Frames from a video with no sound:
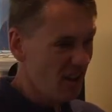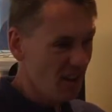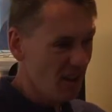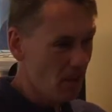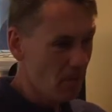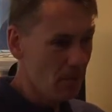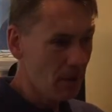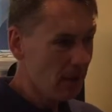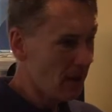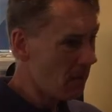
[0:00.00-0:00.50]

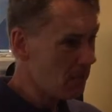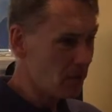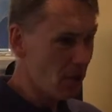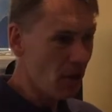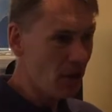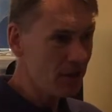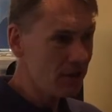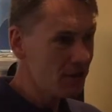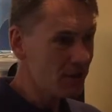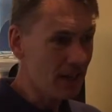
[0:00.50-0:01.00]
Beolab
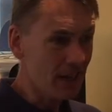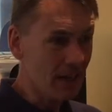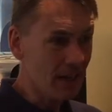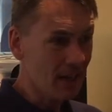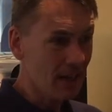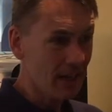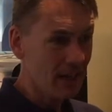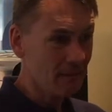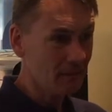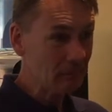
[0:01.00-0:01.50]
90,
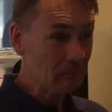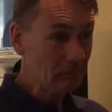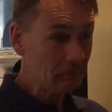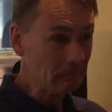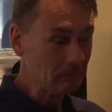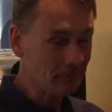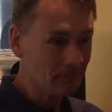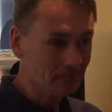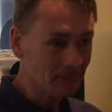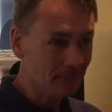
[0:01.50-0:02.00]

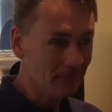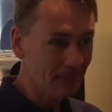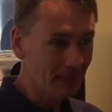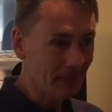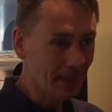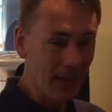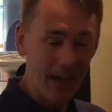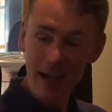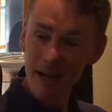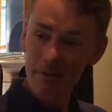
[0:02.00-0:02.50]

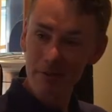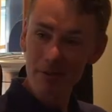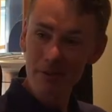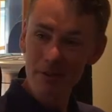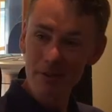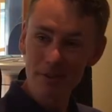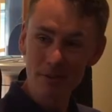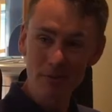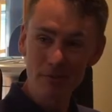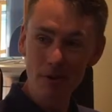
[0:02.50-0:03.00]
how can you
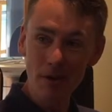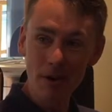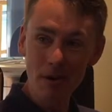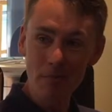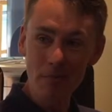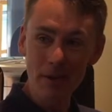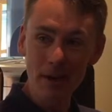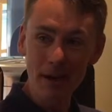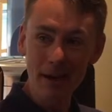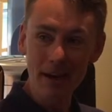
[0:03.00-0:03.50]
describe
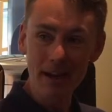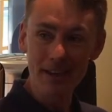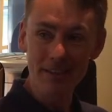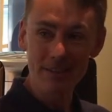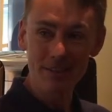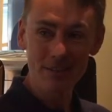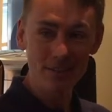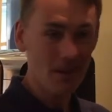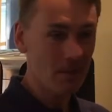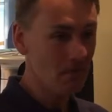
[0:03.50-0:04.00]
that?
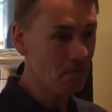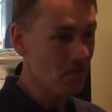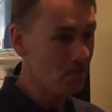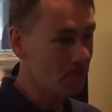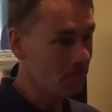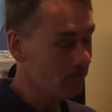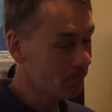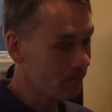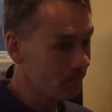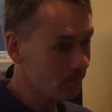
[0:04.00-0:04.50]
It's a
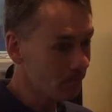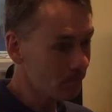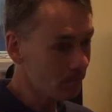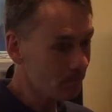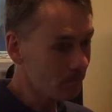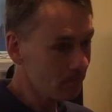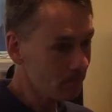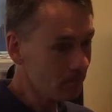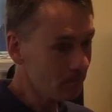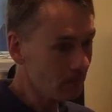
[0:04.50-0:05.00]

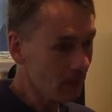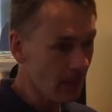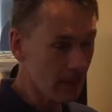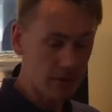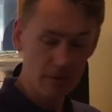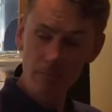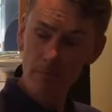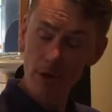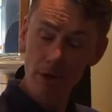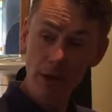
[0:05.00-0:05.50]

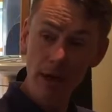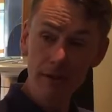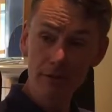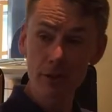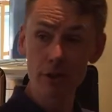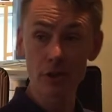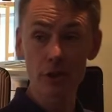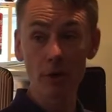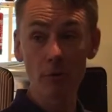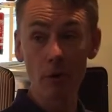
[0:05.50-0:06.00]
Bugatti
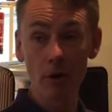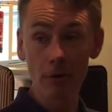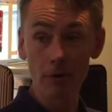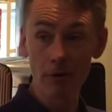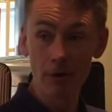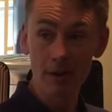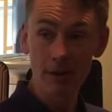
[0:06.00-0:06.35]
Chiron.